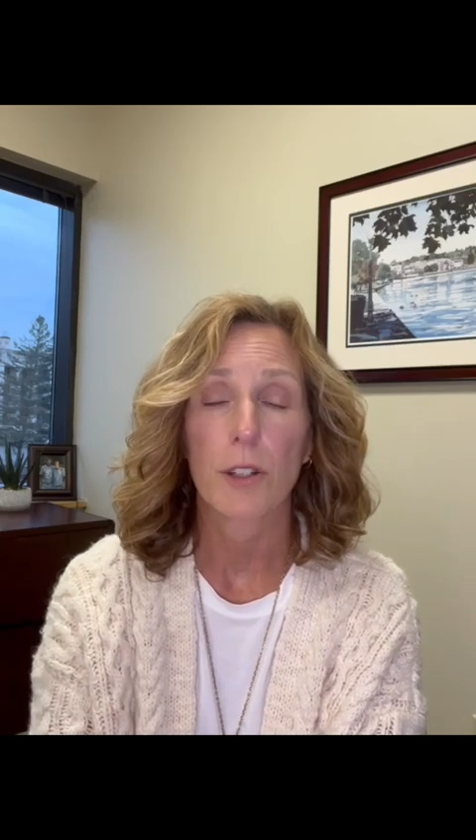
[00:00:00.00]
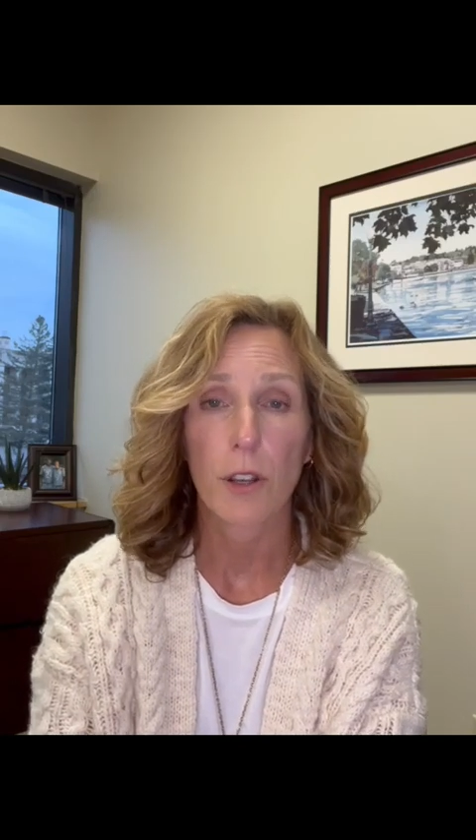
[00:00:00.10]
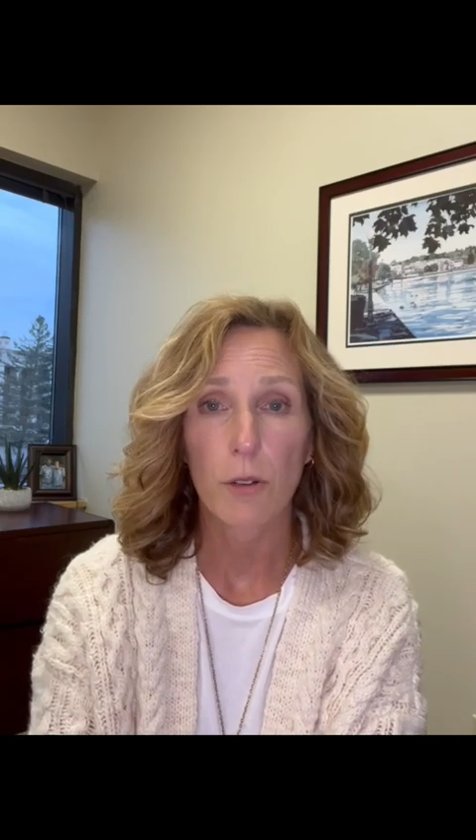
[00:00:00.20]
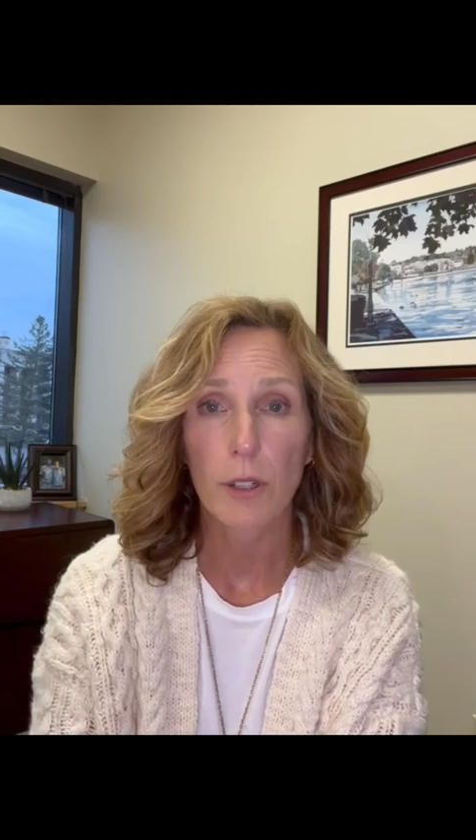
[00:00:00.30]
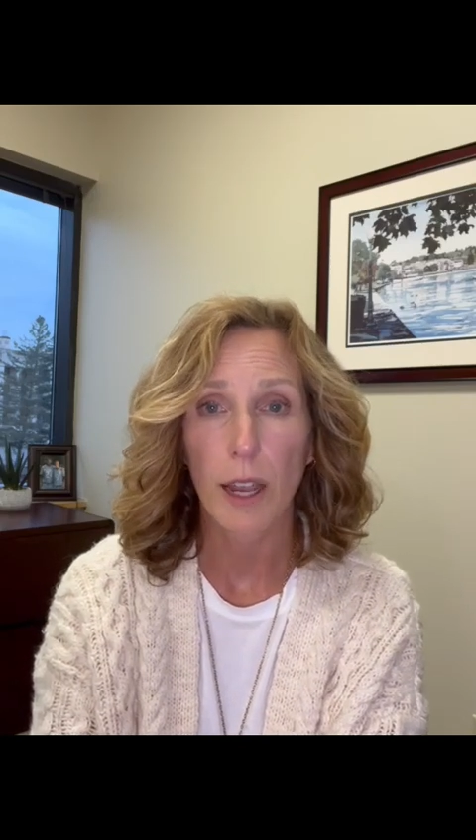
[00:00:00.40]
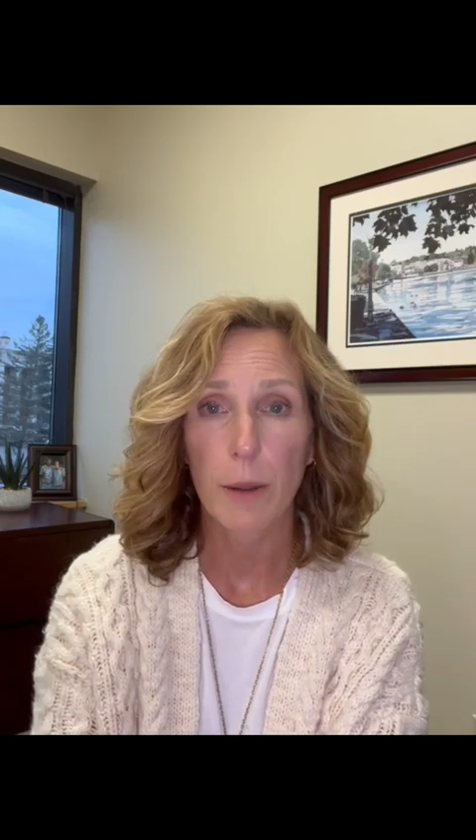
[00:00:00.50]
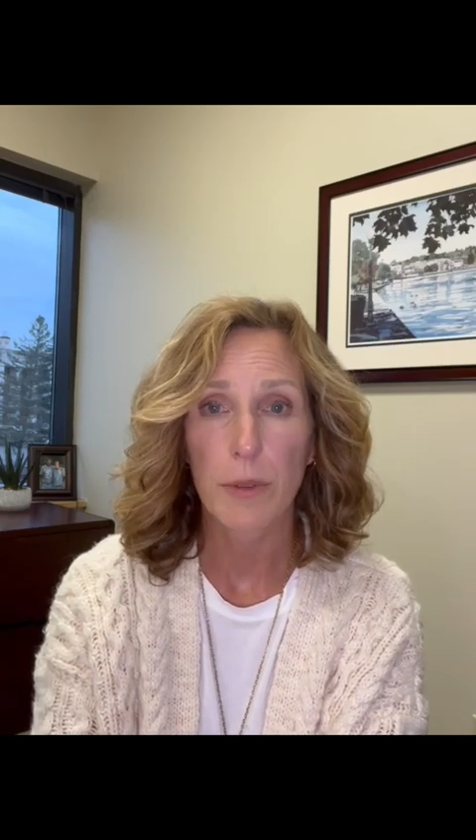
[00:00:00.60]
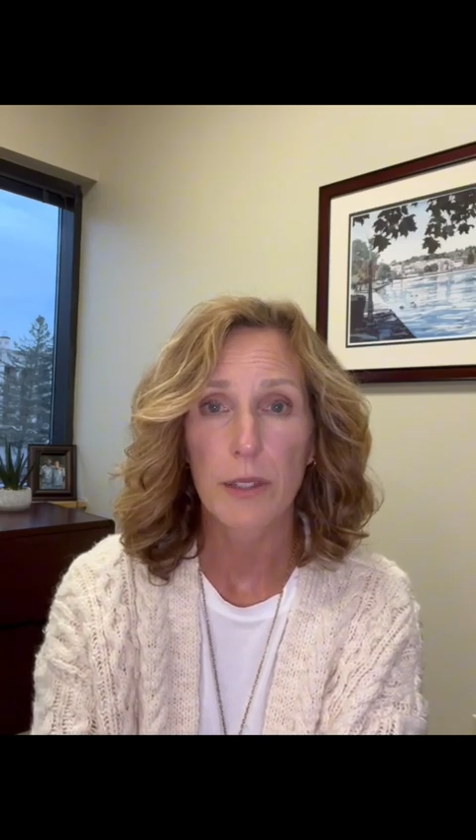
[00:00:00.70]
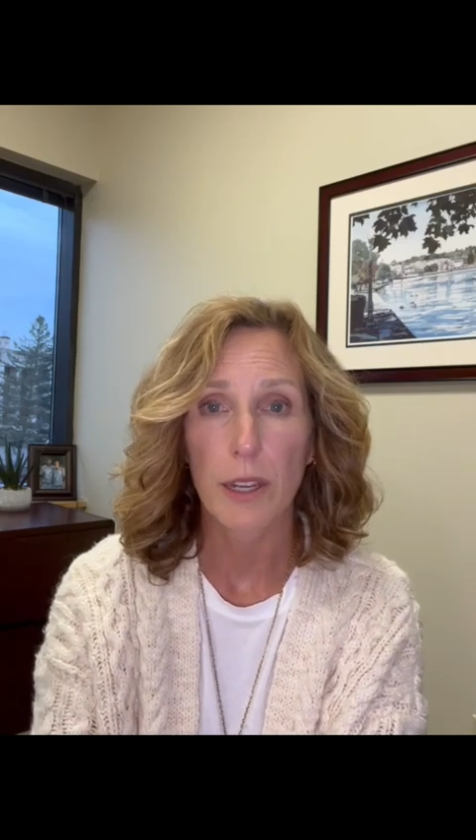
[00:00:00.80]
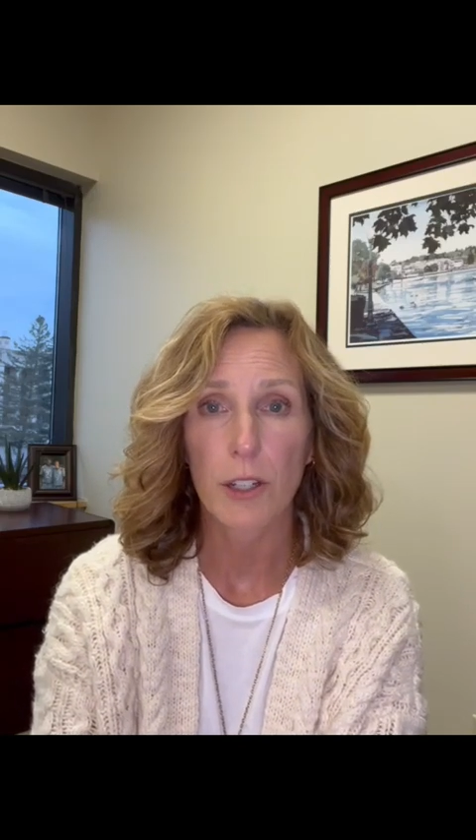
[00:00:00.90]
total
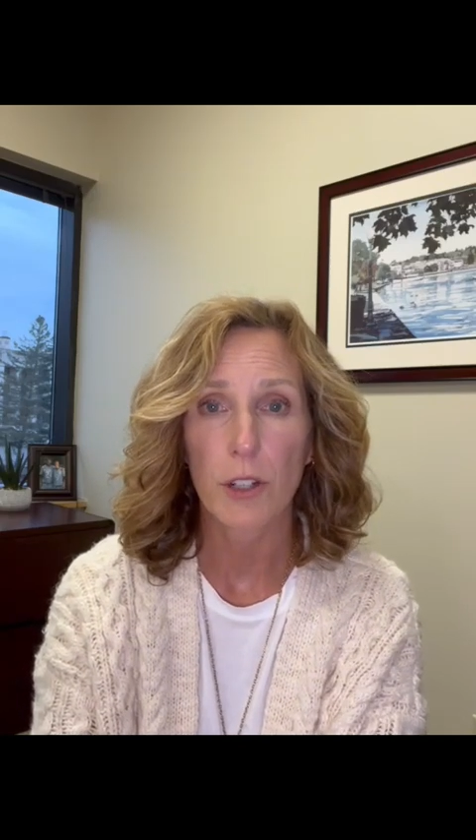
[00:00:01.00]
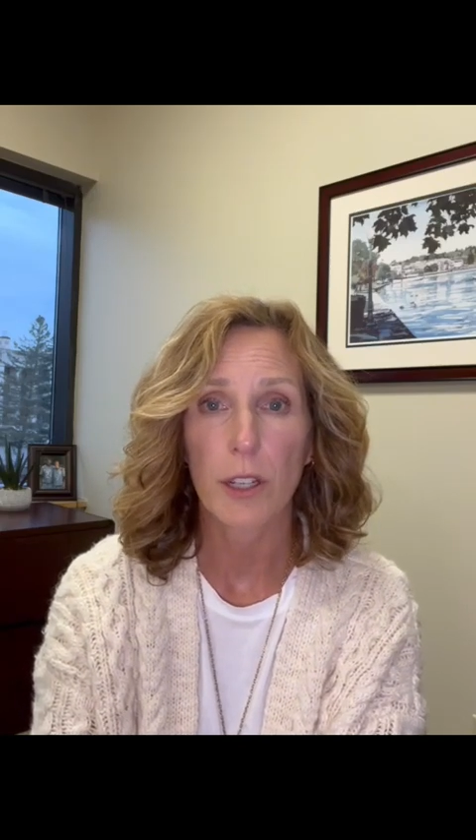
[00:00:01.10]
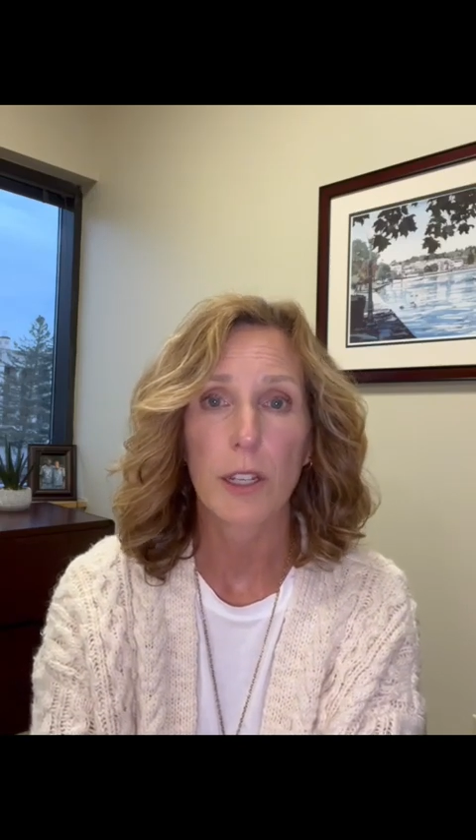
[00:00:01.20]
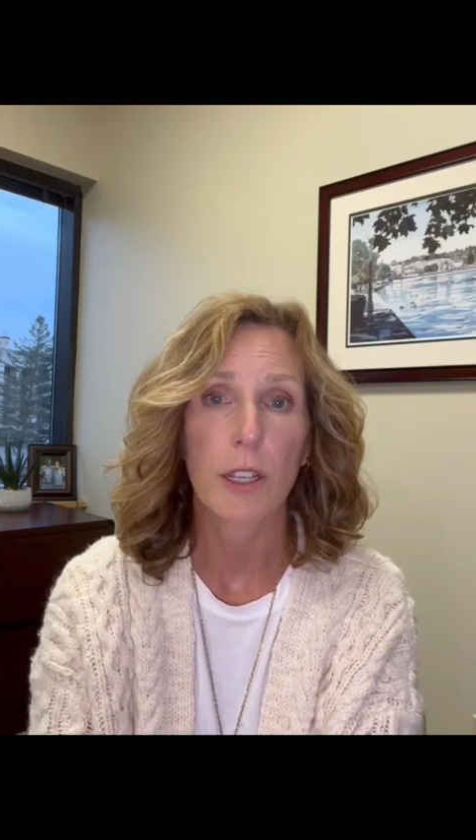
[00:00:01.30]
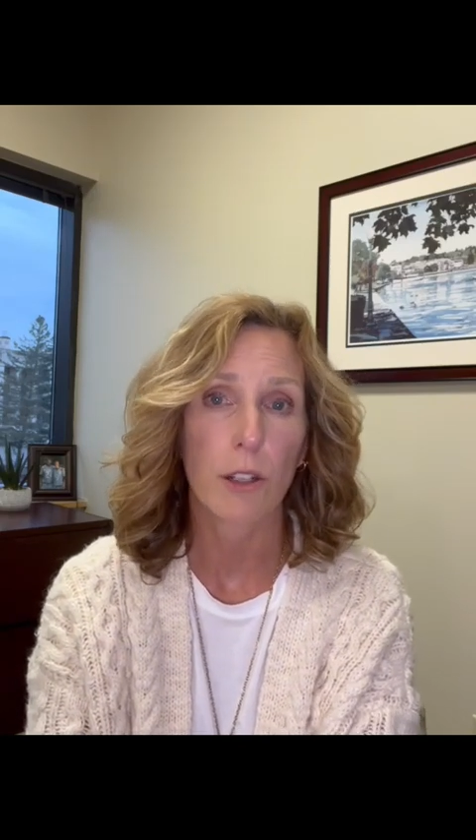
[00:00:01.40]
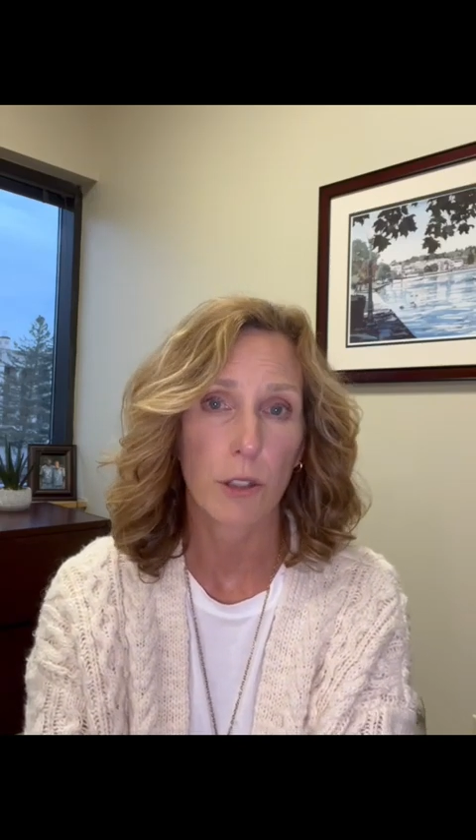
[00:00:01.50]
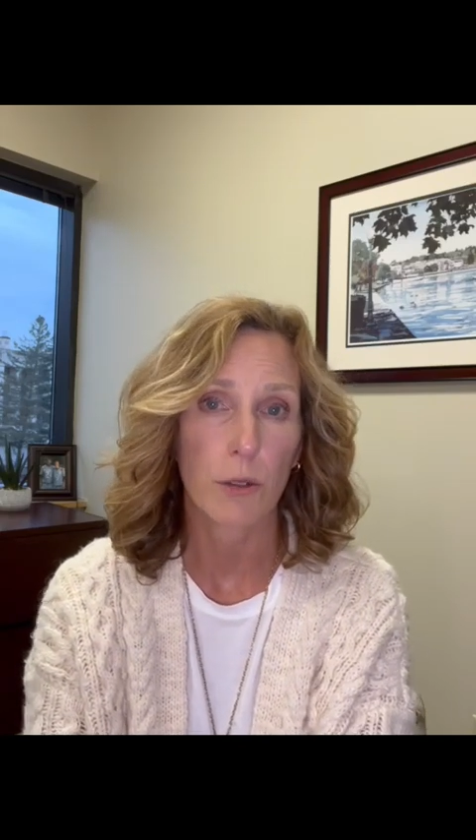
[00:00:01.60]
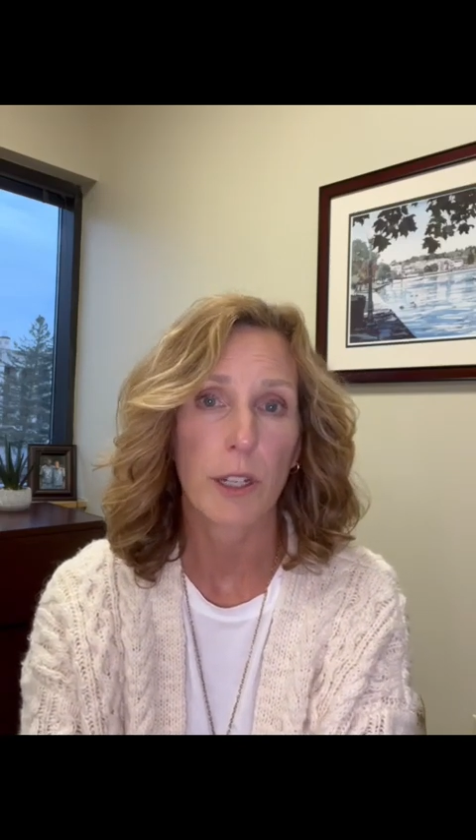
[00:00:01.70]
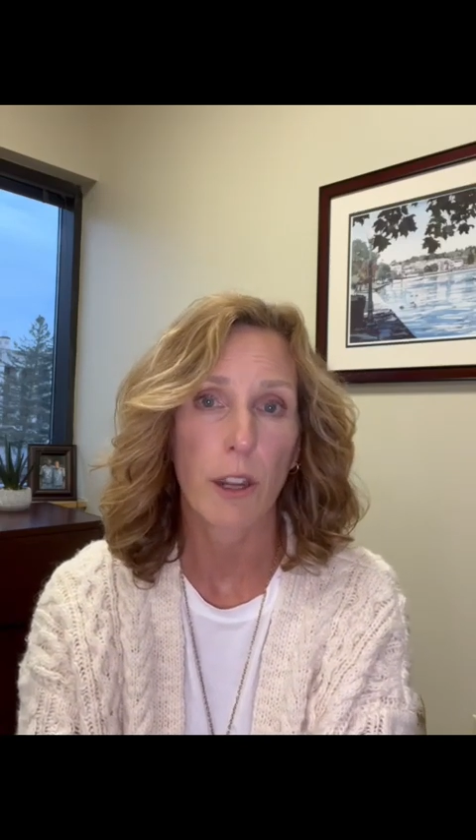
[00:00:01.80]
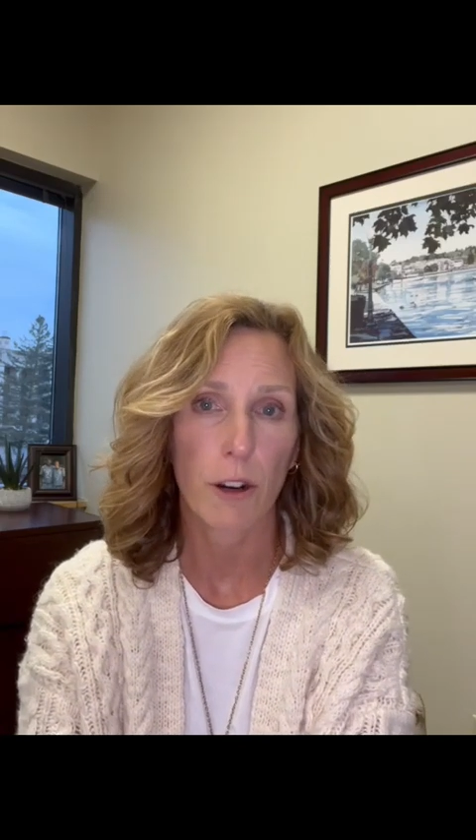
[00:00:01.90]
compensation,
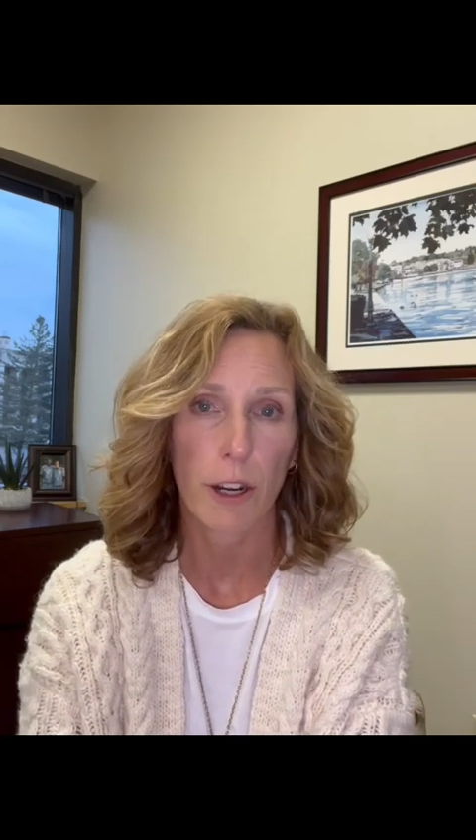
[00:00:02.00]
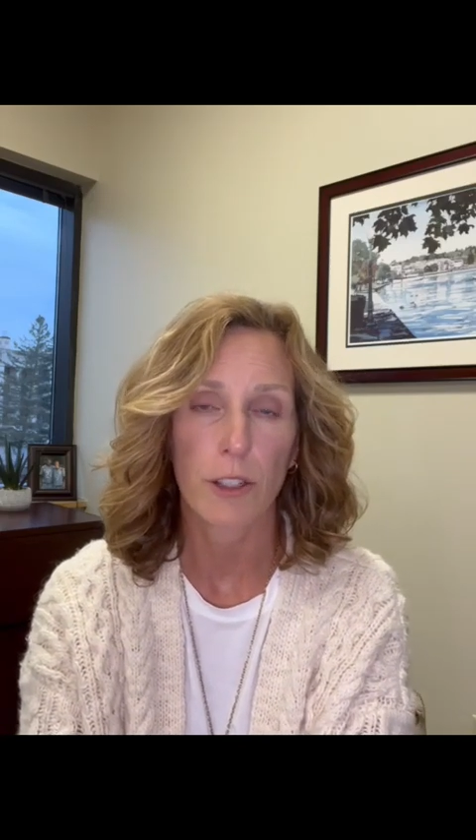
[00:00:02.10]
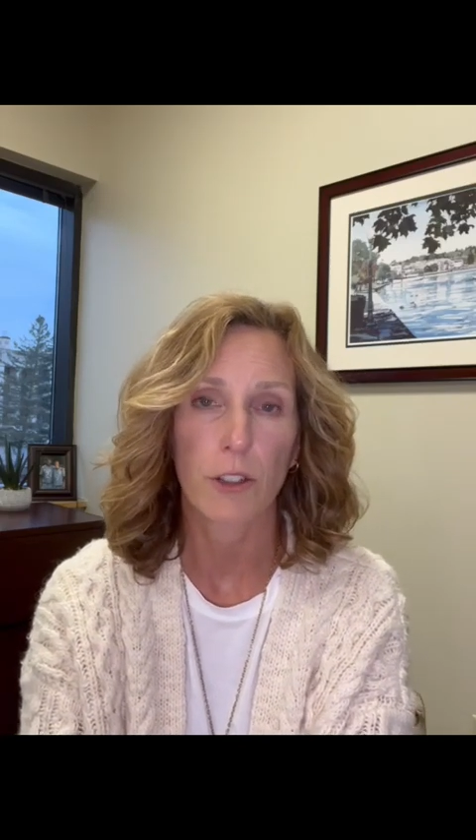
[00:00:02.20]
including our